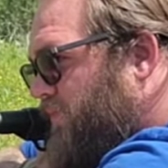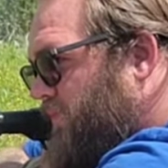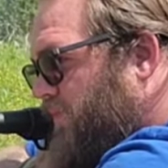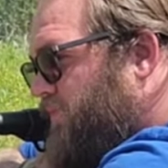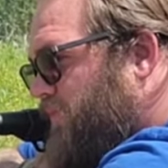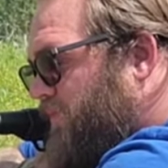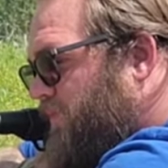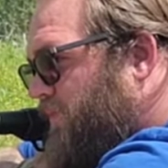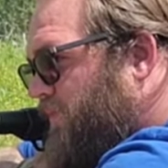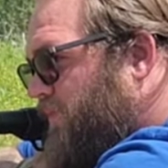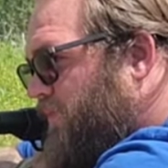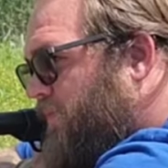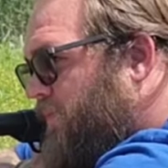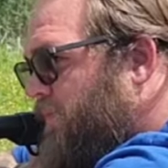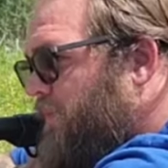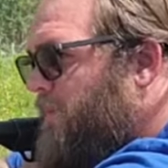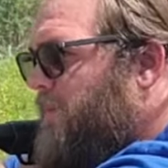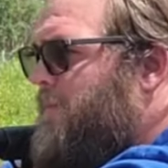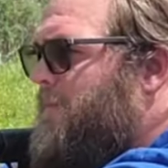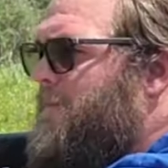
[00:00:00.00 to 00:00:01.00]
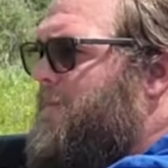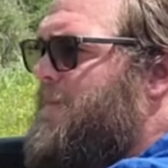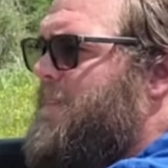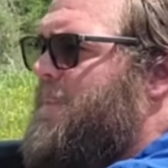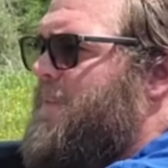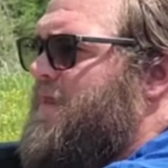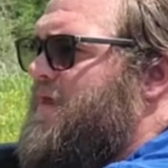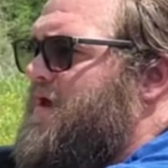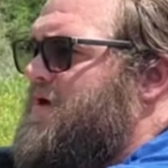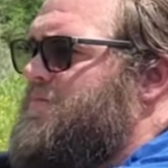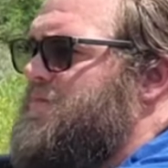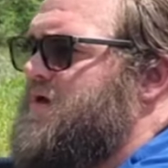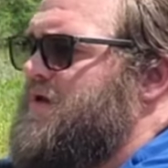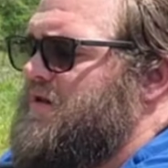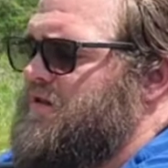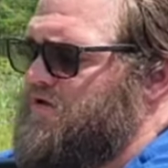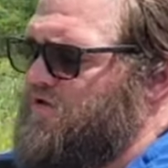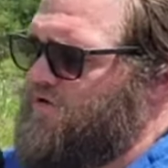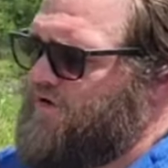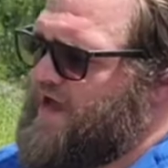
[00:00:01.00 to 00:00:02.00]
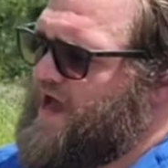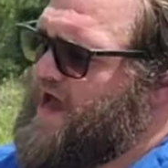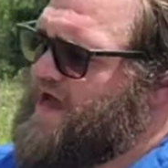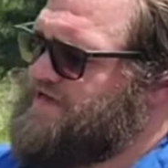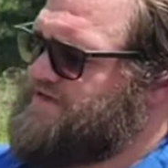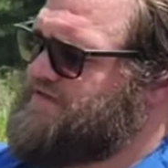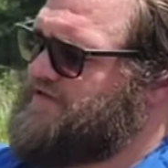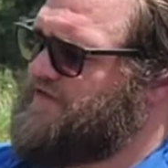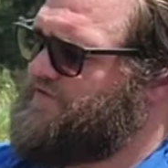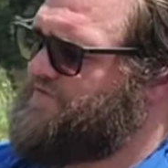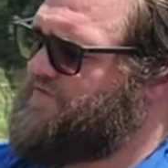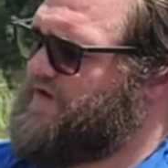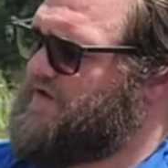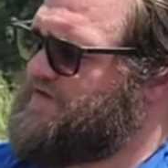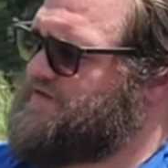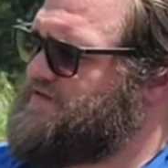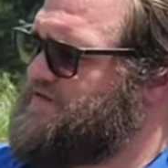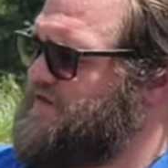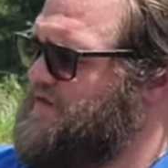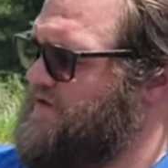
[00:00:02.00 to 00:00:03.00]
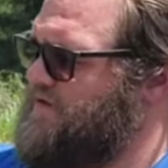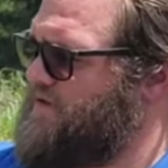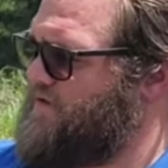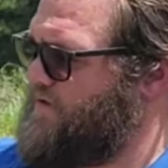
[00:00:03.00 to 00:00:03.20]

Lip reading: I'm getting a little gas in the face.